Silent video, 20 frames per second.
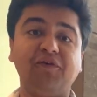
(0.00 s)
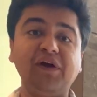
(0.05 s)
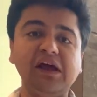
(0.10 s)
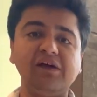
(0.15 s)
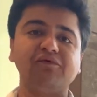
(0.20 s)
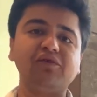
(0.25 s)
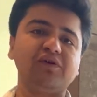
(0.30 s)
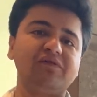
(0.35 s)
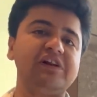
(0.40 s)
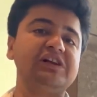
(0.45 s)

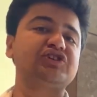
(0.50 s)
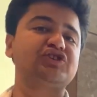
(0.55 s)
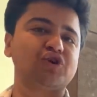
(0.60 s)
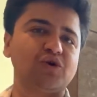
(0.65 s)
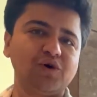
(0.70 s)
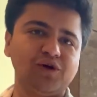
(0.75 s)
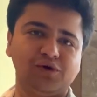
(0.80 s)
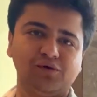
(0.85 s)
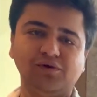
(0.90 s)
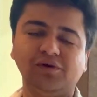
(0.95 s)
where we will
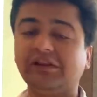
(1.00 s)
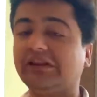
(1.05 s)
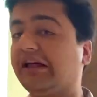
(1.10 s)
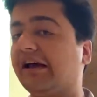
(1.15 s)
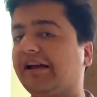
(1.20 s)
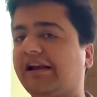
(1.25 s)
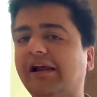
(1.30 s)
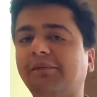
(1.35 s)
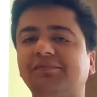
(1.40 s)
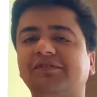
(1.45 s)
show you
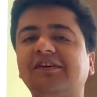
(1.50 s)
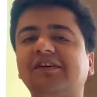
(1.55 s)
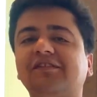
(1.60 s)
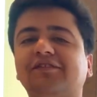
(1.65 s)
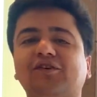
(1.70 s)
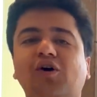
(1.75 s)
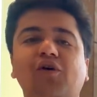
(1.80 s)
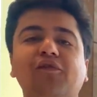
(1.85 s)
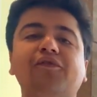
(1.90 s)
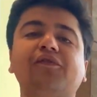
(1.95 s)
the
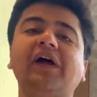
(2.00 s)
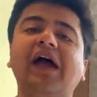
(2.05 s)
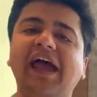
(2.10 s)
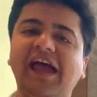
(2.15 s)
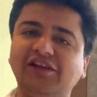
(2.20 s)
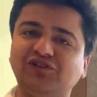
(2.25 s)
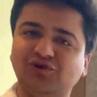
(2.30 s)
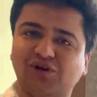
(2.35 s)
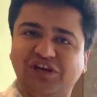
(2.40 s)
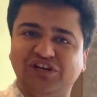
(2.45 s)
glimpses of
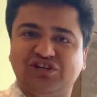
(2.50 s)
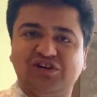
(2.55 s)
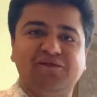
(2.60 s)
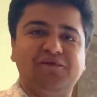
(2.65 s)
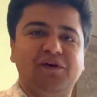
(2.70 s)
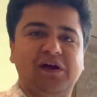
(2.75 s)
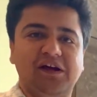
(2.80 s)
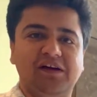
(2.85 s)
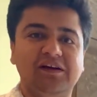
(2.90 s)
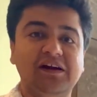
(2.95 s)

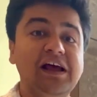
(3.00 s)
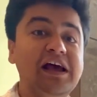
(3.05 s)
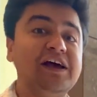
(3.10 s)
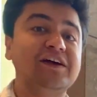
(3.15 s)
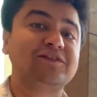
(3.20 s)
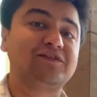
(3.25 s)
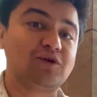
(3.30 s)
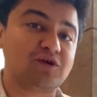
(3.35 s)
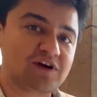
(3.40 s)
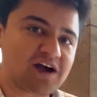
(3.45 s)
Education Fair.
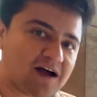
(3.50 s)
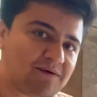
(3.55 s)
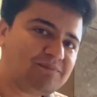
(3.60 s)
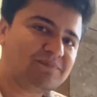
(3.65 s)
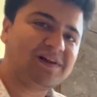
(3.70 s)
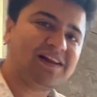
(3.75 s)
So come,